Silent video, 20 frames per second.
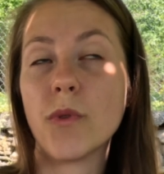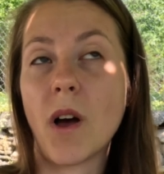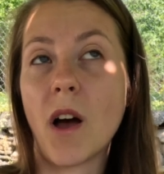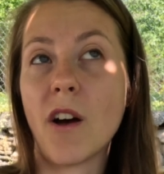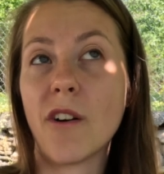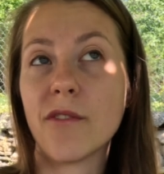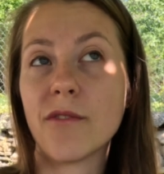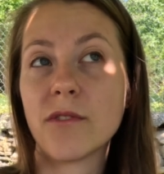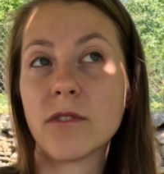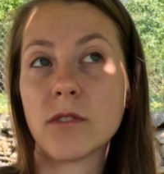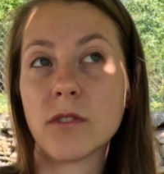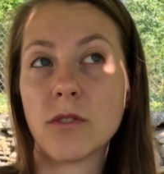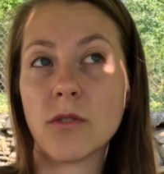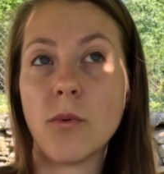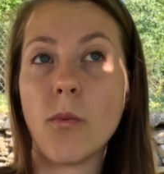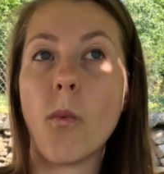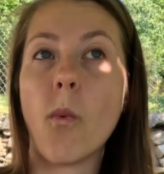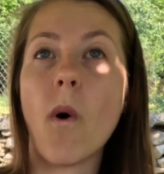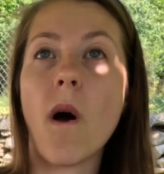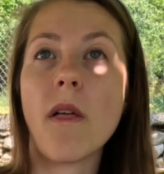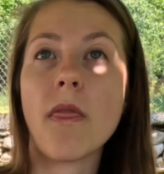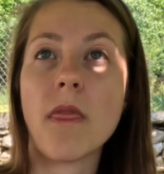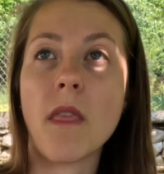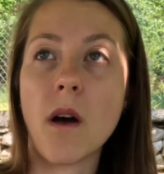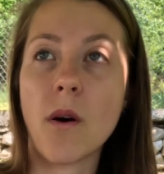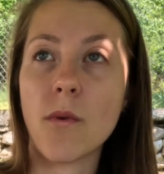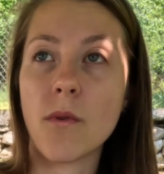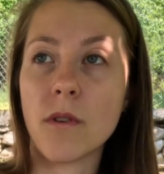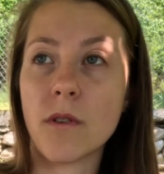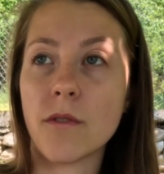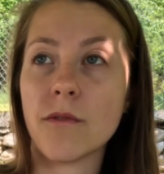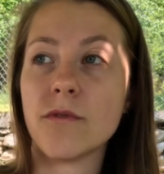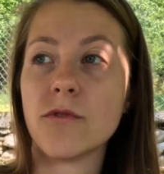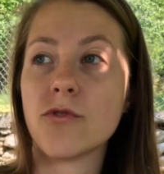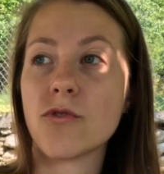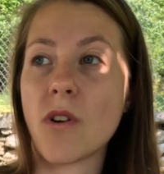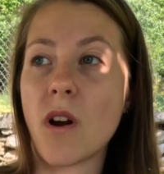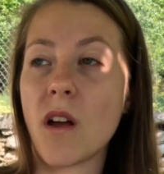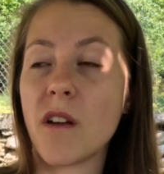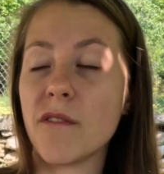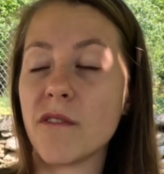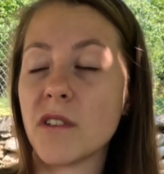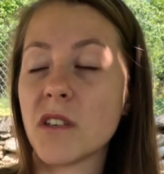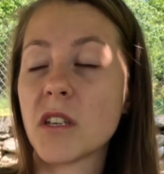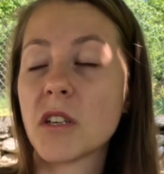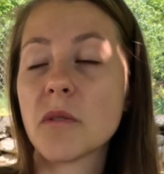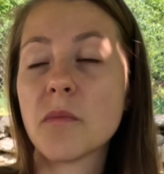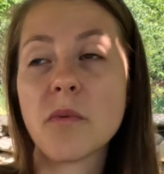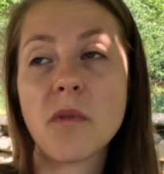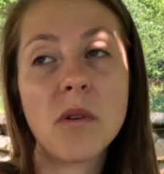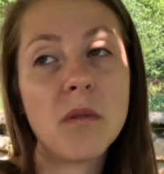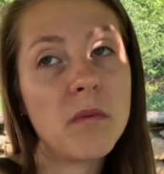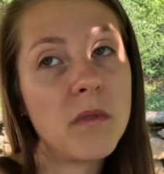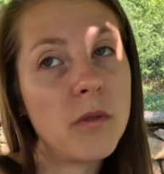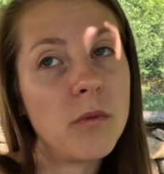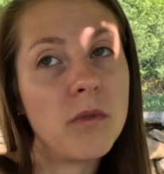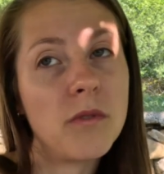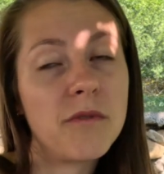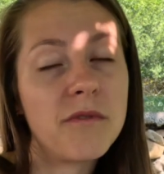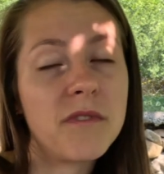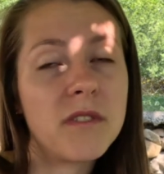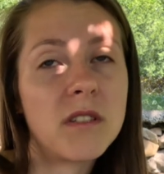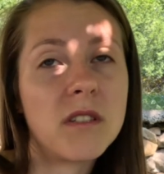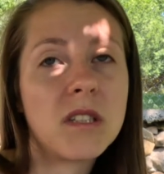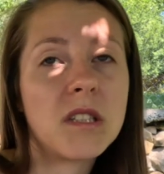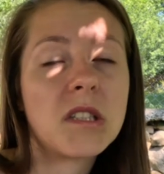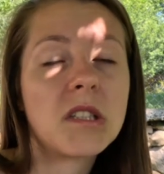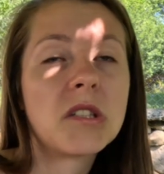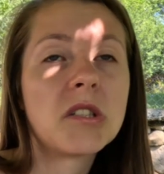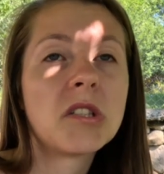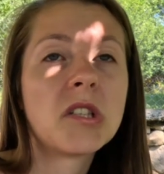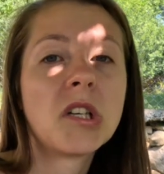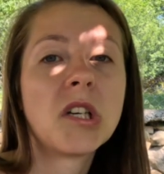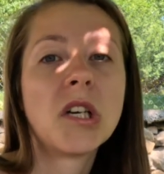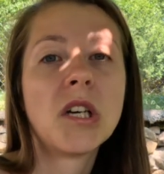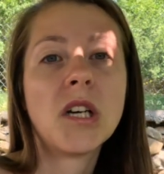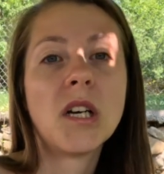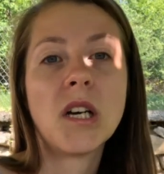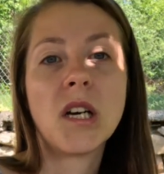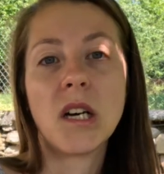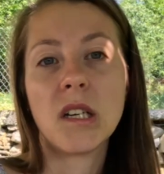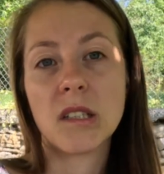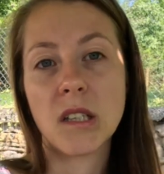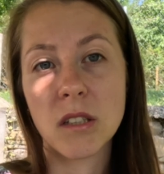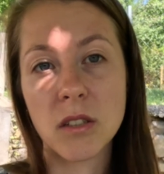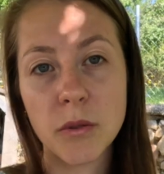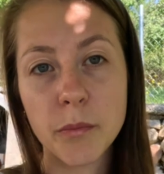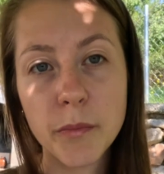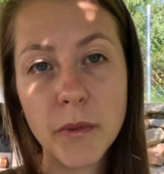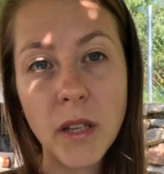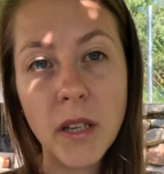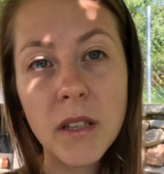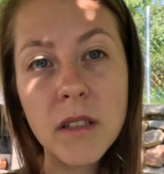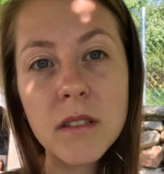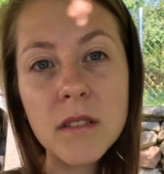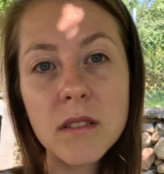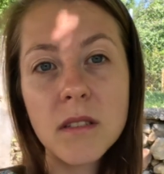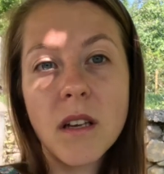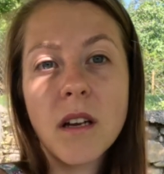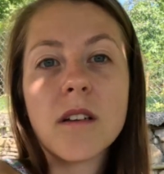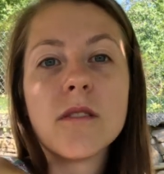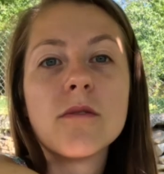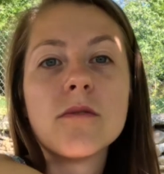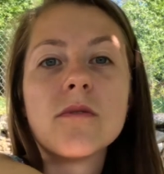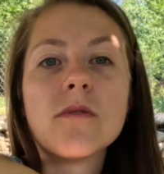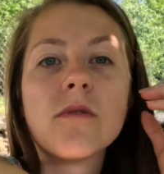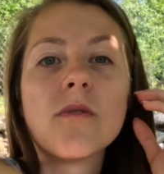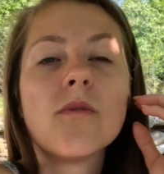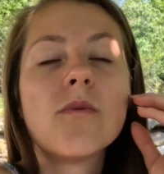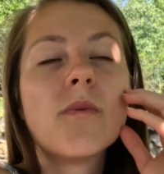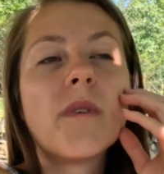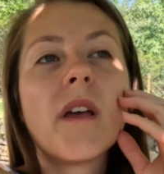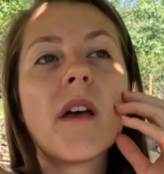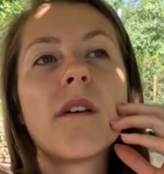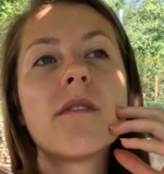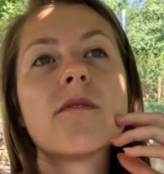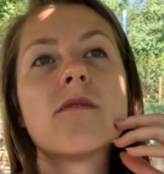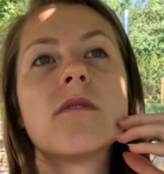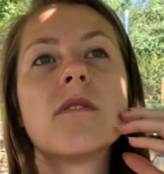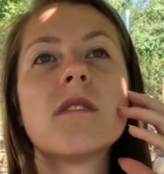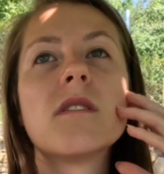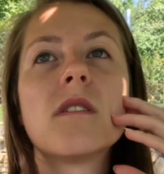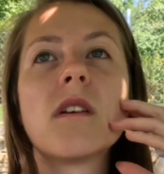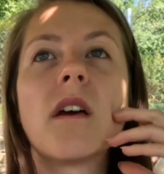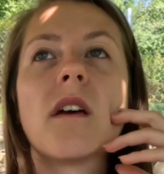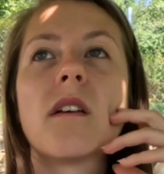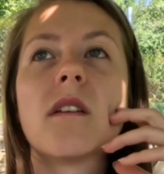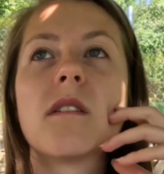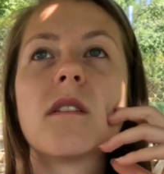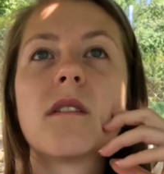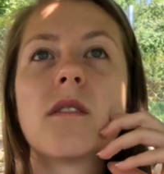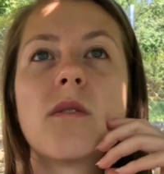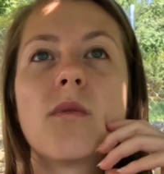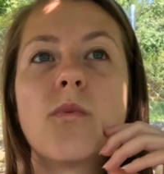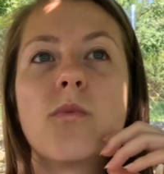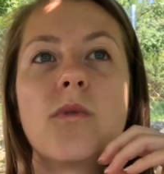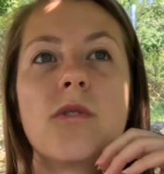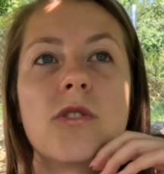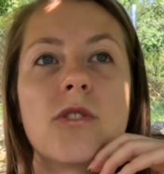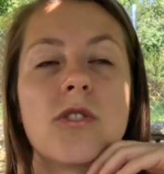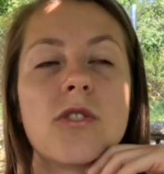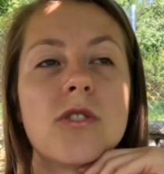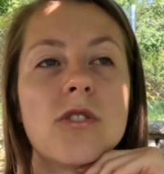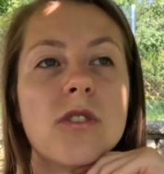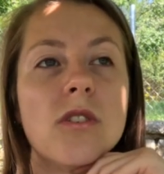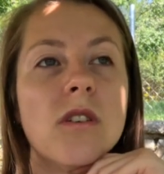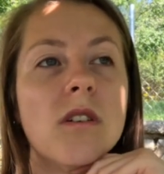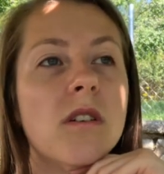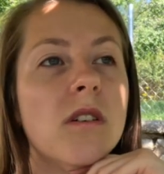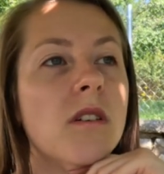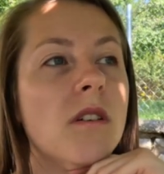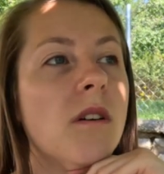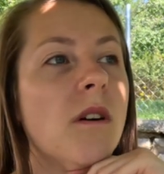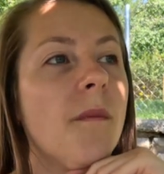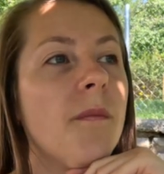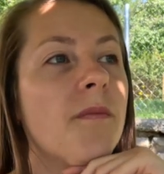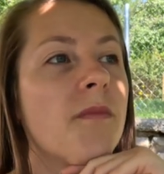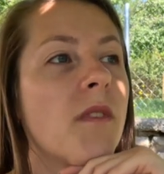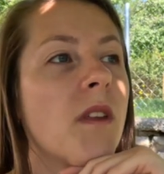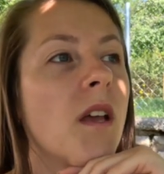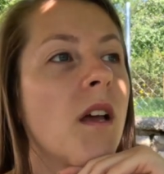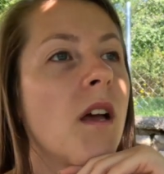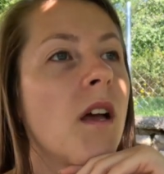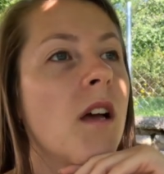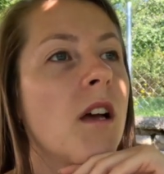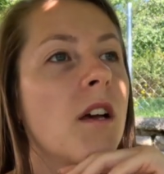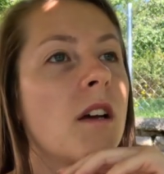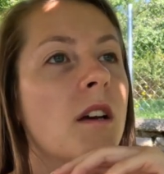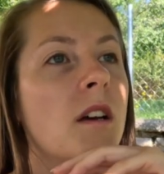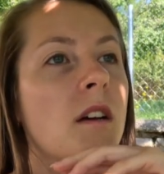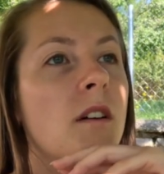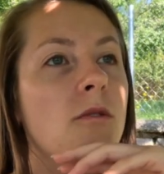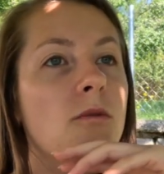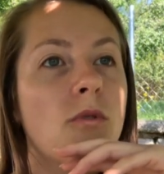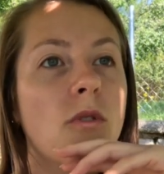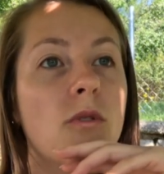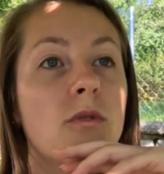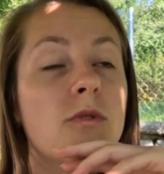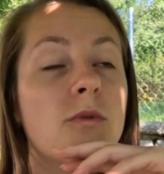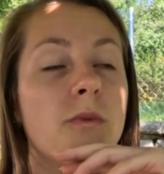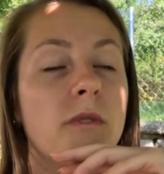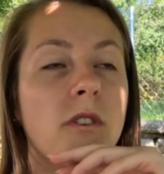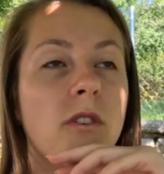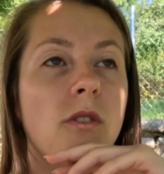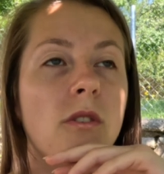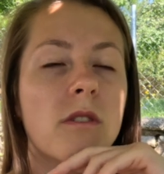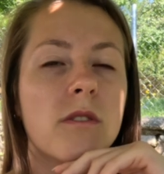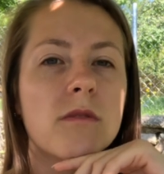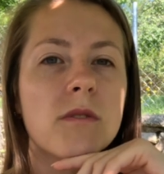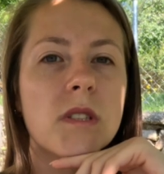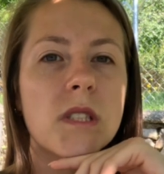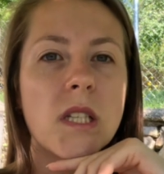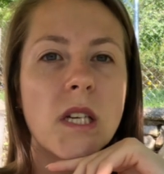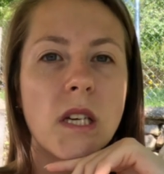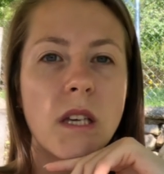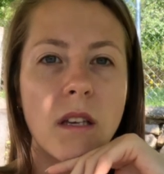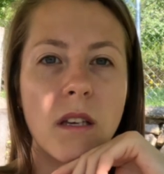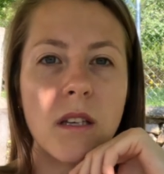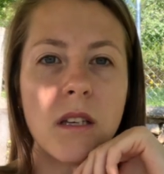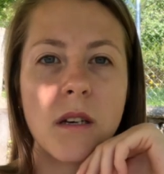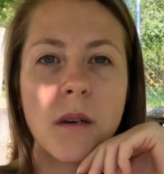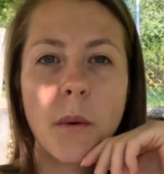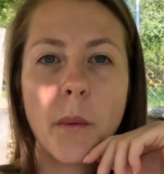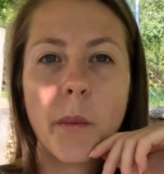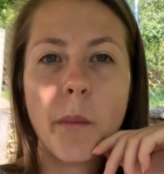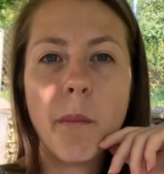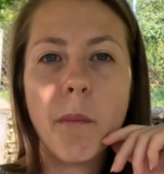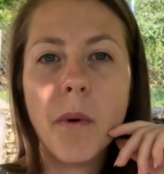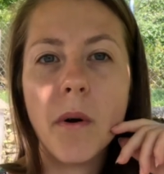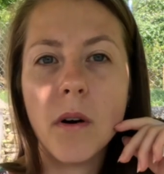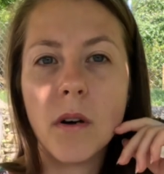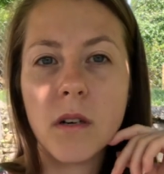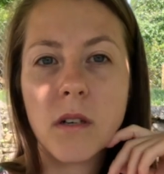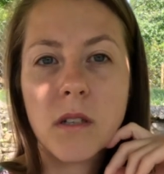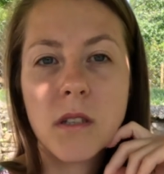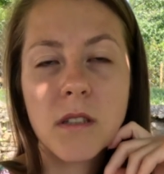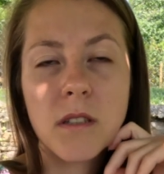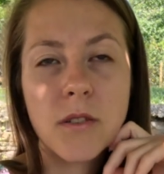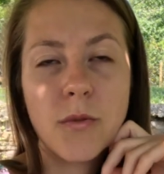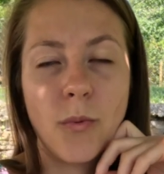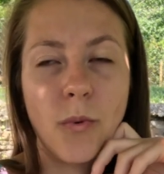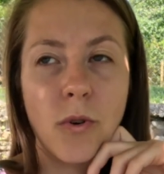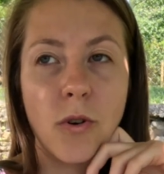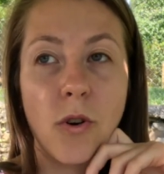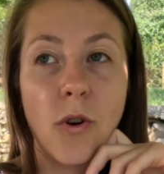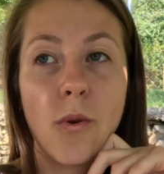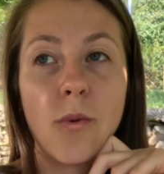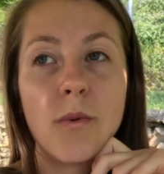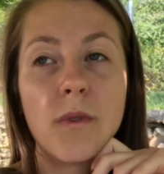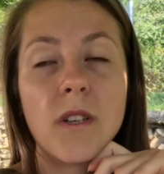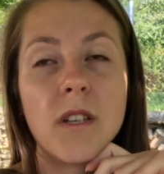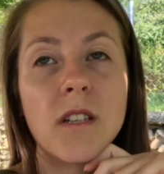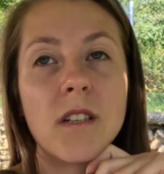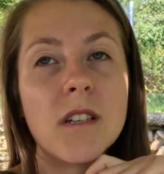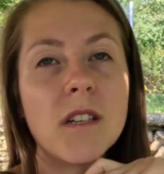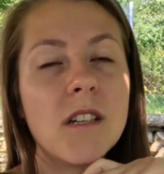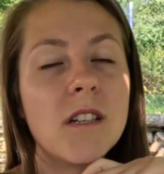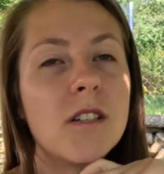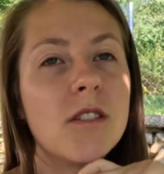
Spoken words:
after 1 hour of driving probably we'll visit another place. I don't know, we have to decide which road we're going to take, but we're going